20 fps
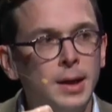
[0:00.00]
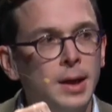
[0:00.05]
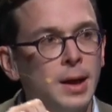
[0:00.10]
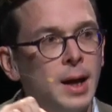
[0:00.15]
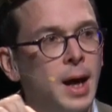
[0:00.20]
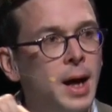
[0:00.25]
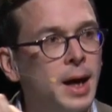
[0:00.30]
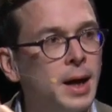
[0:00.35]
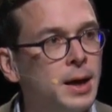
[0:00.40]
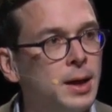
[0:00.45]

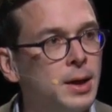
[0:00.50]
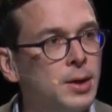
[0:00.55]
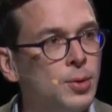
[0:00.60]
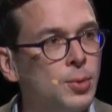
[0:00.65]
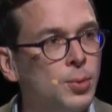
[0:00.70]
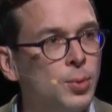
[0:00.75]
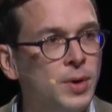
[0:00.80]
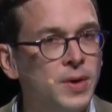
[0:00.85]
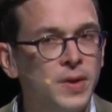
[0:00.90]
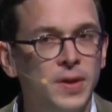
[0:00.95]
line
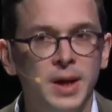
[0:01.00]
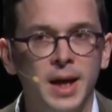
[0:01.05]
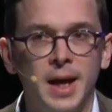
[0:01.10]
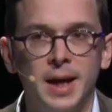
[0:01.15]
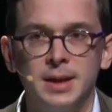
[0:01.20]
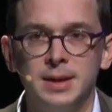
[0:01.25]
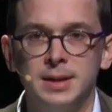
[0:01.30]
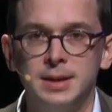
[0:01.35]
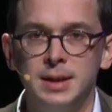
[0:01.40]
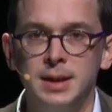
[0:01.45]
with the
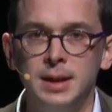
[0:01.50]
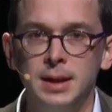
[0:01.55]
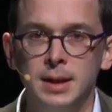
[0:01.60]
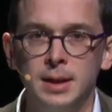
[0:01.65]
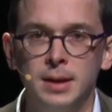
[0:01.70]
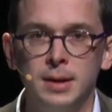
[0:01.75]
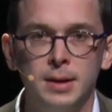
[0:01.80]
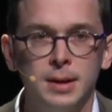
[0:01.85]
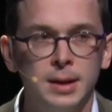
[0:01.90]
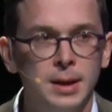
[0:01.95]

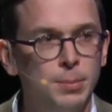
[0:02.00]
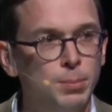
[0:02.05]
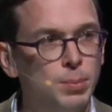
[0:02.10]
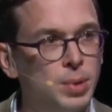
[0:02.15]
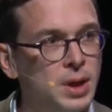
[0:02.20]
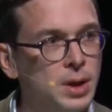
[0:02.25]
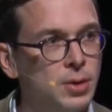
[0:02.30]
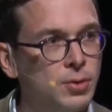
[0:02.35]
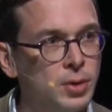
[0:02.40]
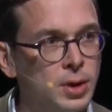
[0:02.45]
antique
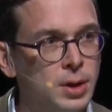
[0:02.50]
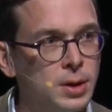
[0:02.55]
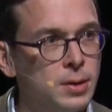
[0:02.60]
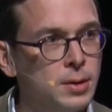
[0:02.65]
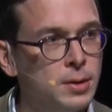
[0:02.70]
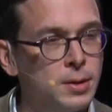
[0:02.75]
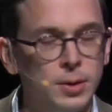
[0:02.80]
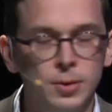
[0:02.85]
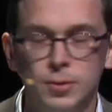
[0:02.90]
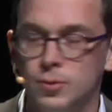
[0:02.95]
imperial
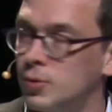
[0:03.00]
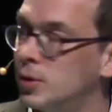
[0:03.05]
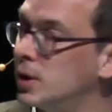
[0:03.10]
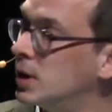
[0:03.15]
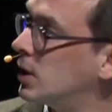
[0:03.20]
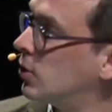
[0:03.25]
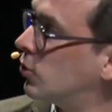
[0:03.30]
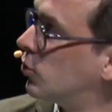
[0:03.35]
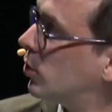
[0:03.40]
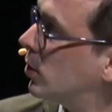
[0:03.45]

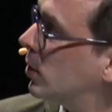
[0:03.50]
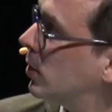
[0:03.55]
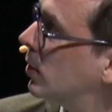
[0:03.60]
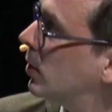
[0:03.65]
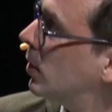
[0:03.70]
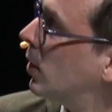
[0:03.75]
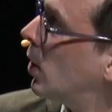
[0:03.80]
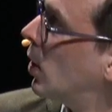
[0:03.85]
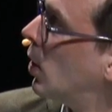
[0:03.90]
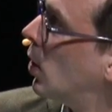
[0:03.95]
tradition
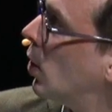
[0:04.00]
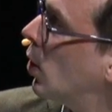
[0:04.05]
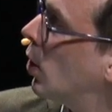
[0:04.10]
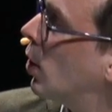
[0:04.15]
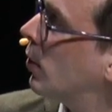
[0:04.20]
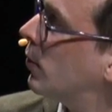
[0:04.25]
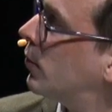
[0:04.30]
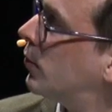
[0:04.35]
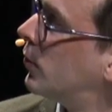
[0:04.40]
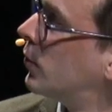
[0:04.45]

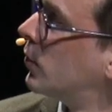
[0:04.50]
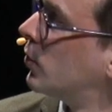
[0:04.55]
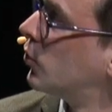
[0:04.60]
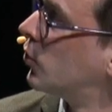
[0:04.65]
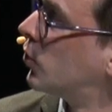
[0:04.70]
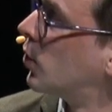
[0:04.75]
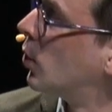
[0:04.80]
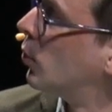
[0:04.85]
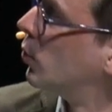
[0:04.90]
of stone